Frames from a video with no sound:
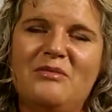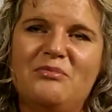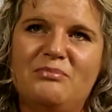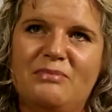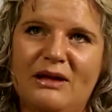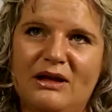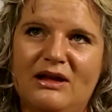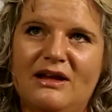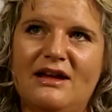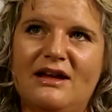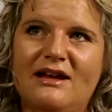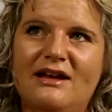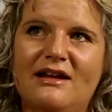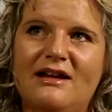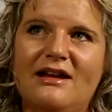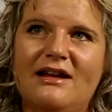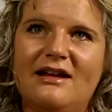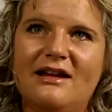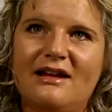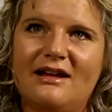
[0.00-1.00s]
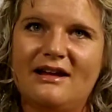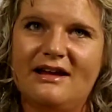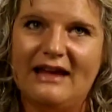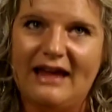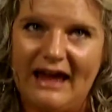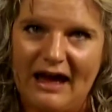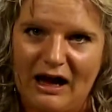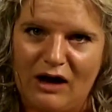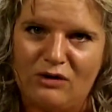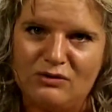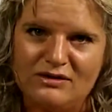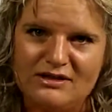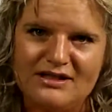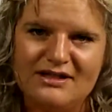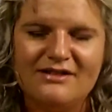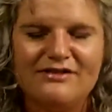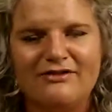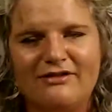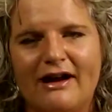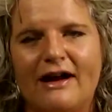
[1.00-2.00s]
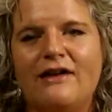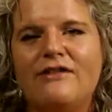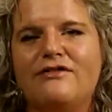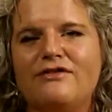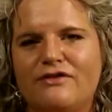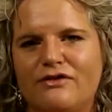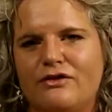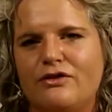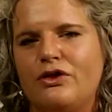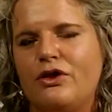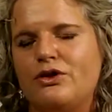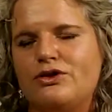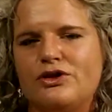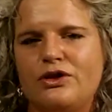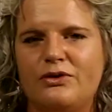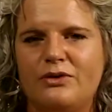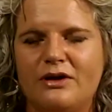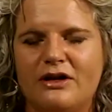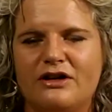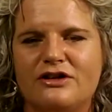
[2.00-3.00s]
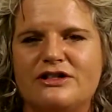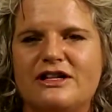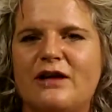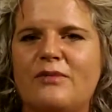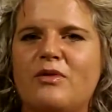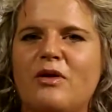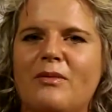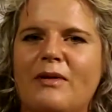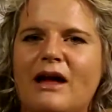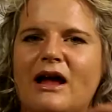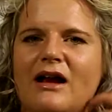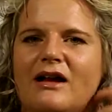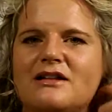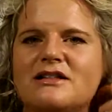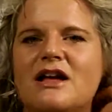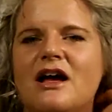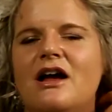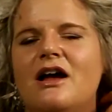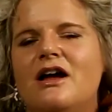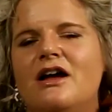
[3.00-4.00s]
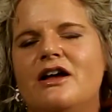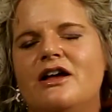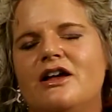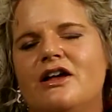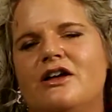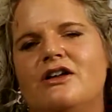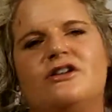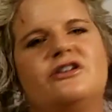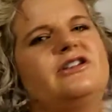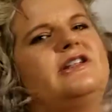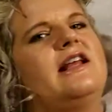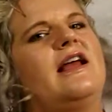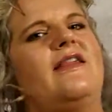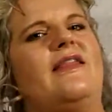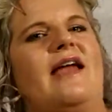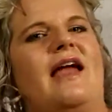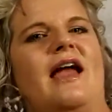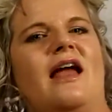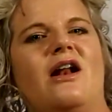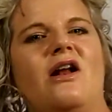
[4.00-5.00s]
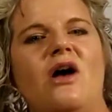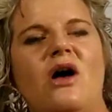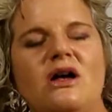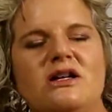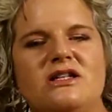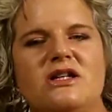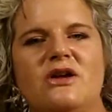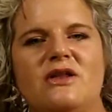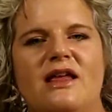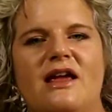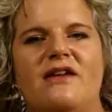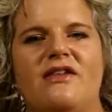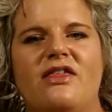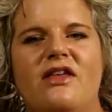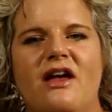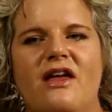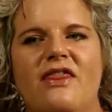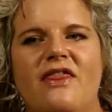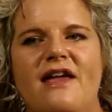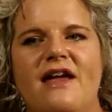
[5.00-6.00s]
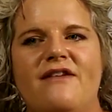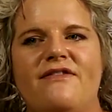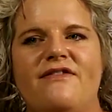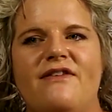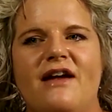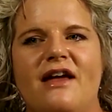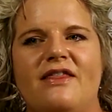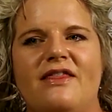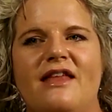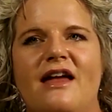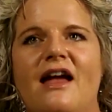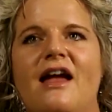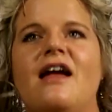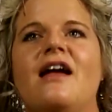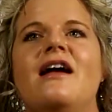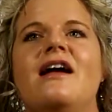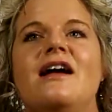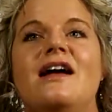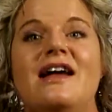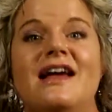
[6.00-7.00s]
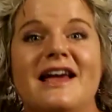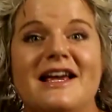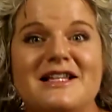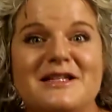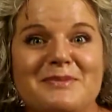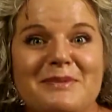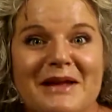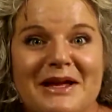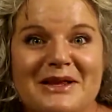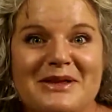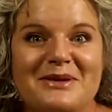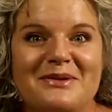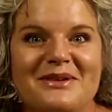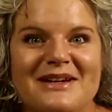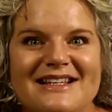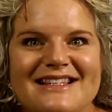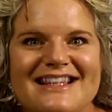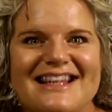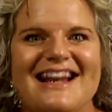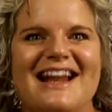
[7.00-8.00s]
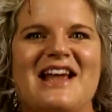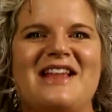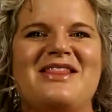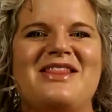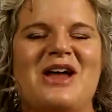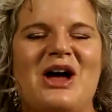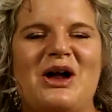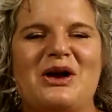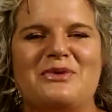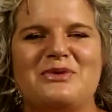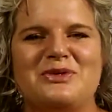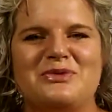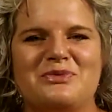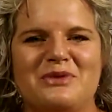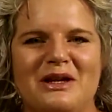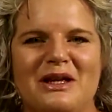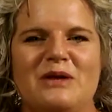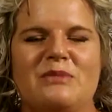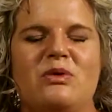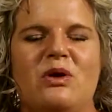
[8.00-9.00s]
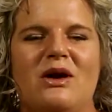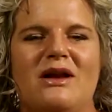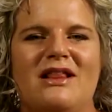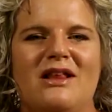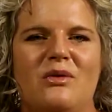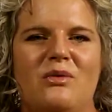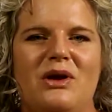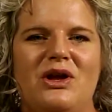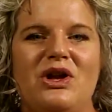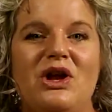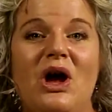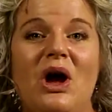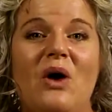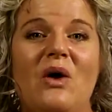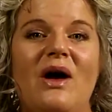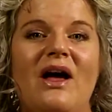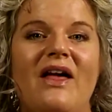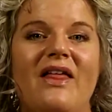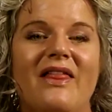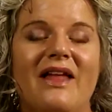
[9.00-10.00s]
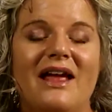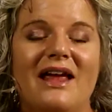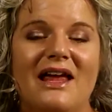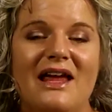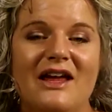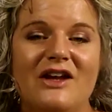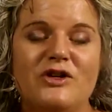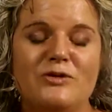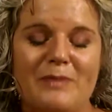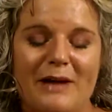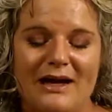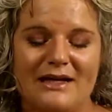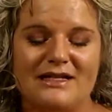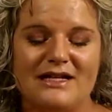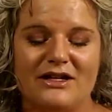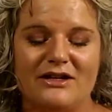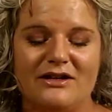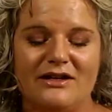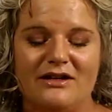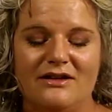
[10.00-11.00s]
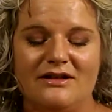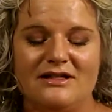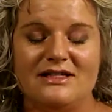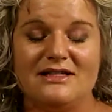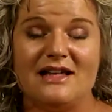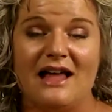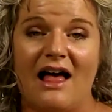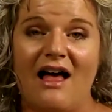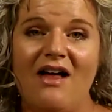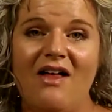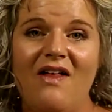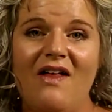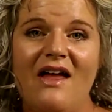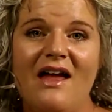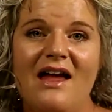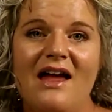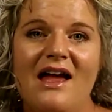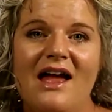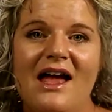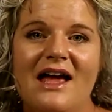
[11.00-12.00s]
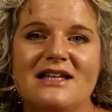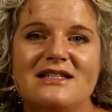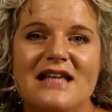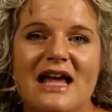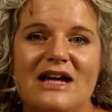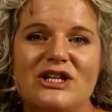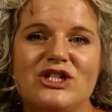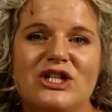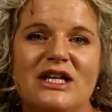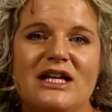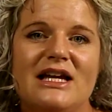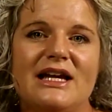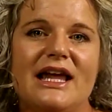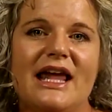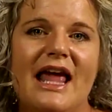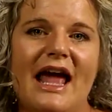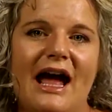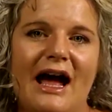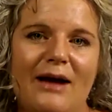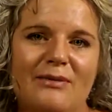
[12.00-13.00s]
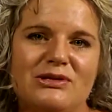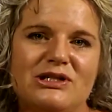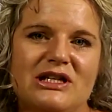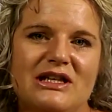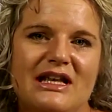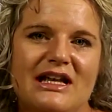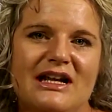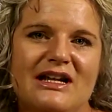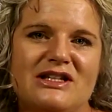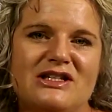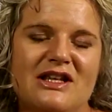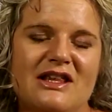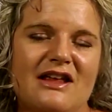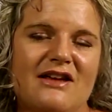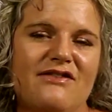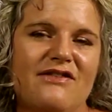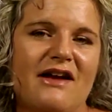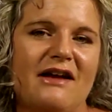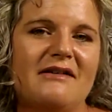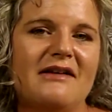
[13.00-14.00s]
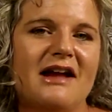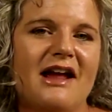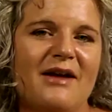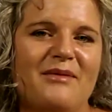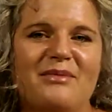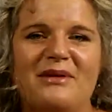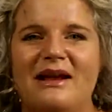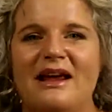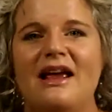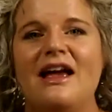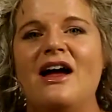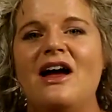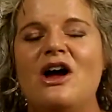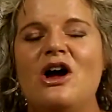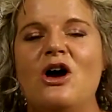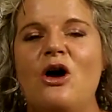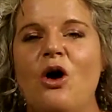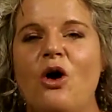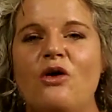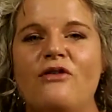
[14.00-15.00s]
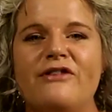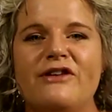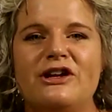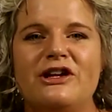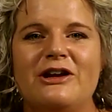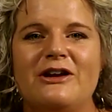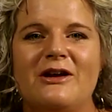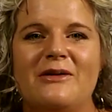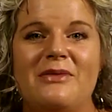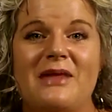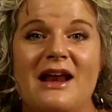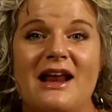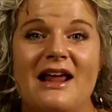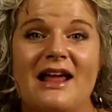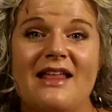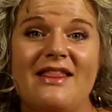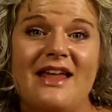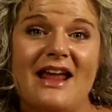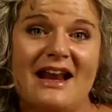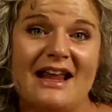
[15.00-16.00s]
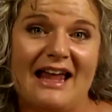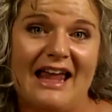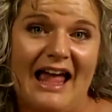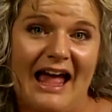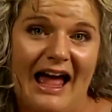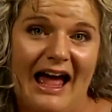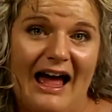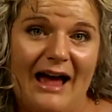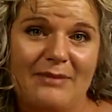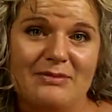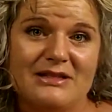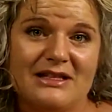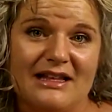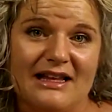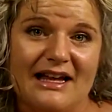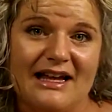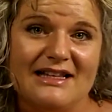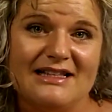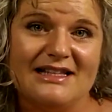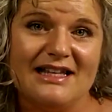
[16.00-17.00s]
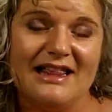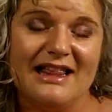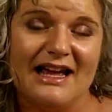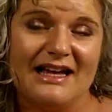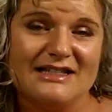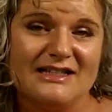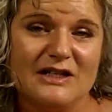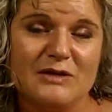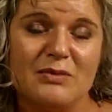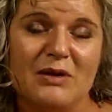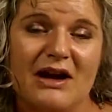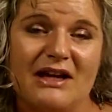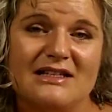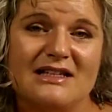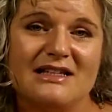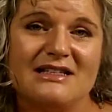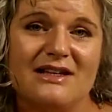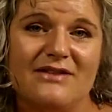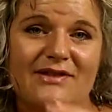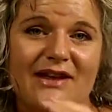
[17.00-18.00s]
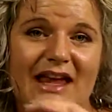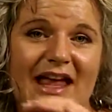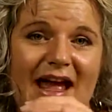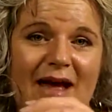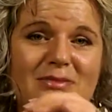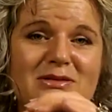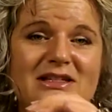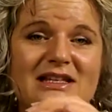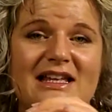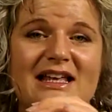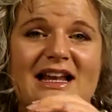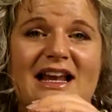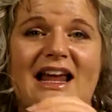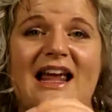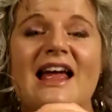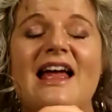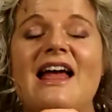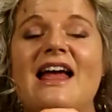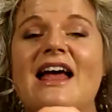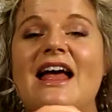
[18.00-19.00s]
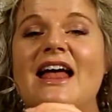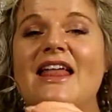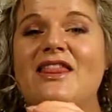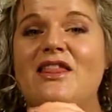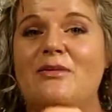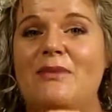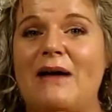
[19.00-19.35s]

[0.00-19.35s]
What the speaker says: billion count, right? For those of you who understand probiotics, you'll understand that. And also they explained the reason and thought it was really important that we know that each bacterial cell is actually encapsulated. So they found a company over in Europe that encapsulates, that has this process of encapsulating the